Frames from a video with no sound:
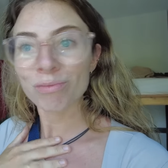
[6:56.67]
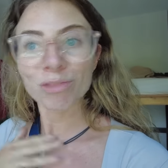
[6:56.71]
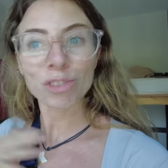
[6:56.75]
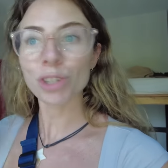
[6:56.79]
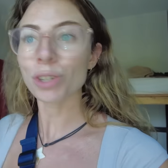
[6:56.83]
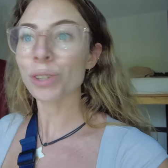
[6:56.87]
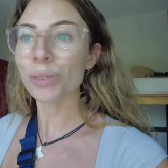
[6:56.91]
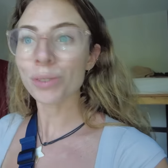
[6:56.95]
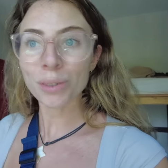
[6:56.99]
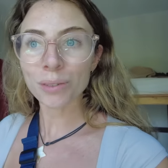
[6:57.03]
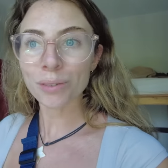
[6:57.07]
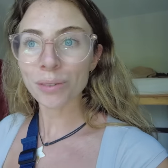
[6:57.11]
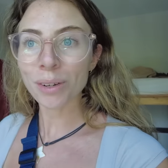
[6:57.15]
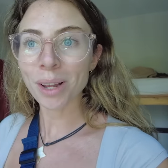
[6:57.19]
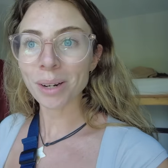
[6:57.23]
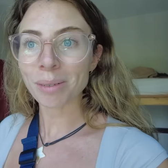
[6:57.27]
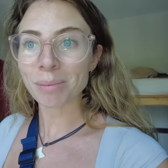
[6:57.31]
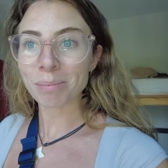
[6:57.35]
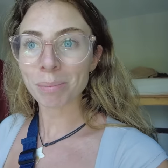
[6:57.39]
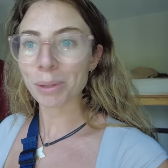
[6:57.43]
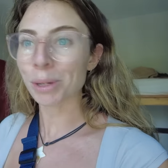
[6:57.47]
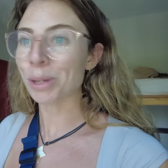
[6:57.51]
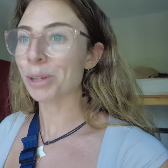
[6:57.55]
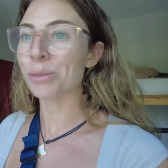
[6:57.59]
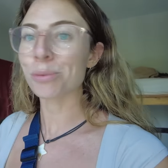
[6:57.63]
just for fun
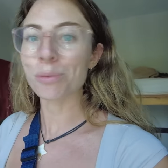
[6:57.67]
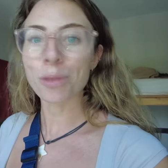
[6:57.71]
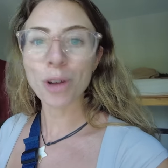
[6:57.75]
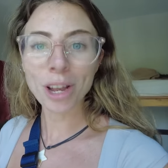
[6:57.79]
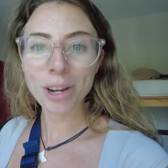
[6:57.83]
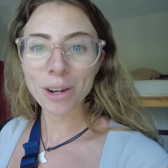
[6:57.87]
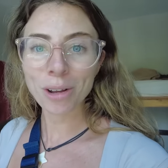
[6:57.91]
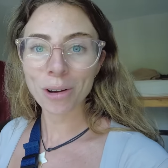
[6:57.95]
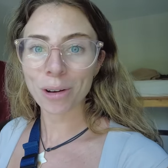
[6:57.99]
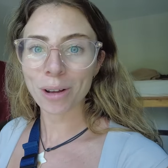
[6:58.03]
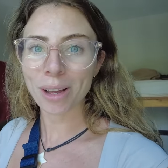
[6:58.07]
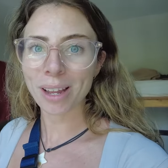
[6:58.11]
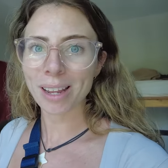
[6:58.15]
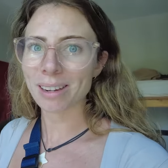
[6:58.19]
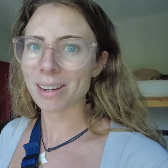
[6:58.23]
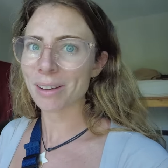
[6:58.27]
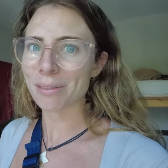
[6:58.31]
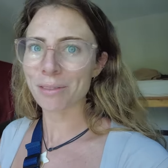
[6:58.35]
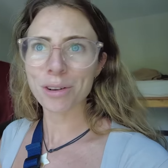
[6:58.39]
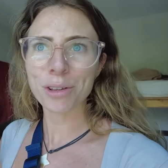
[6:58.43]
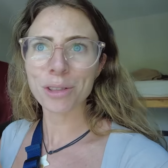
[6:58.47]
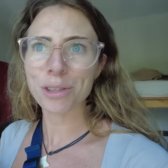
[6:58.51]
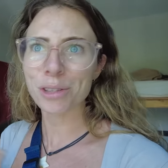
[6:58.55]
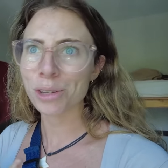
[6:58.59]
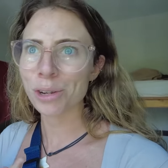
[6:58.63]
because why not? And
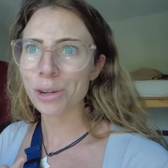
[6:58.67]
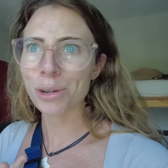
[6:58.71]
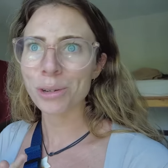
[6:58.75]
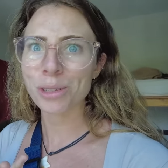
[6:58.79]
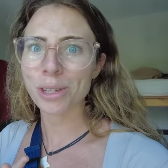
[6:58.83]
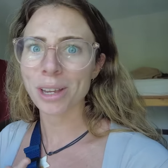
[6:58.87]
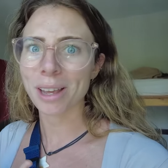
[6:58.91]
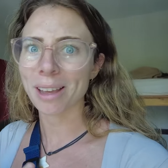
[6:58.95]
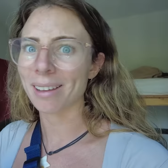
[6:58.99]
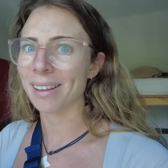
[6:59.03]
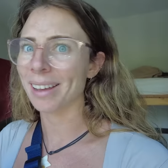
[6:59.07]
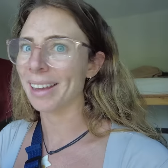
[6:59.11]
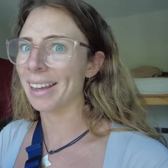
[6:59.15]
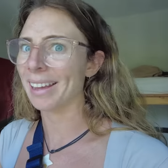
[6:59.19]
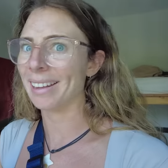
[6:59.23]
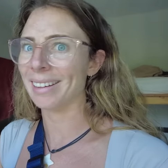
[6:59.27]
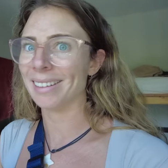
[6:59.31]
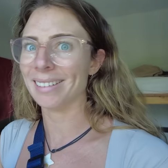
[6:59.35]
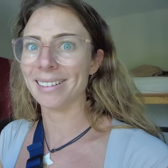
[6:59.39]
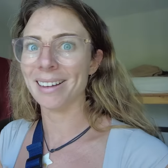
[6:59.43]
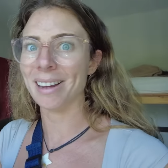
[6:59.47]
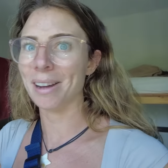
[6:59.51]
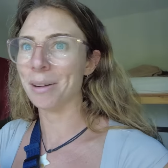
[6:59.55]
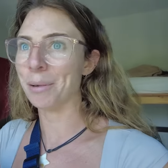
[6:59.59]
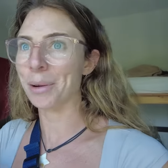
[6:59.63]
I've got the scooter
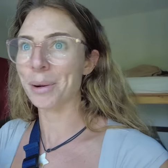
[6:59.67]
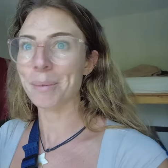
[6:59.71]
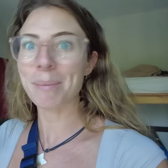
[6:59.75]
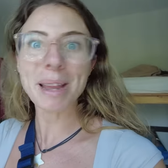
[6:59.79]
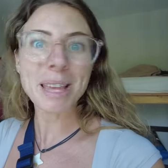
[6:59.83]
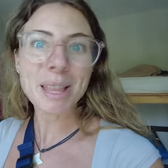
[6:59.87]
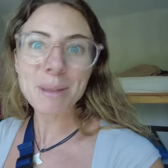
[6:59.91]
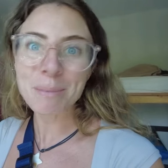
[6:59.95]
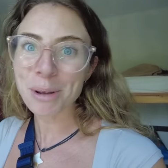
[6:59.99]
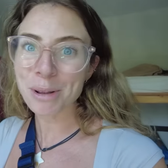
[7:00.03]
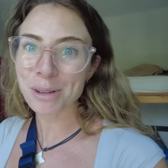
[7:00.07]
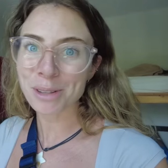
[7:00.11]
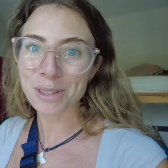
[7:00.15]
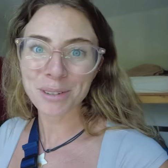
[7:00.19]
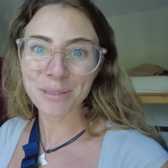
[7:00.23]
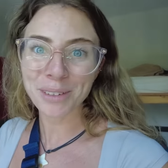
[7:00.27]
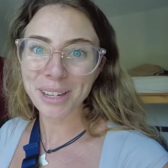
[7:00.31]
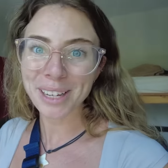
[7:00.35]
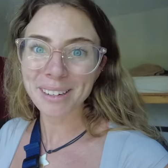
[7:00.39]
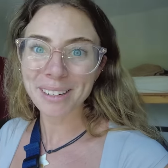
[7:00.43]
and I want to make the most of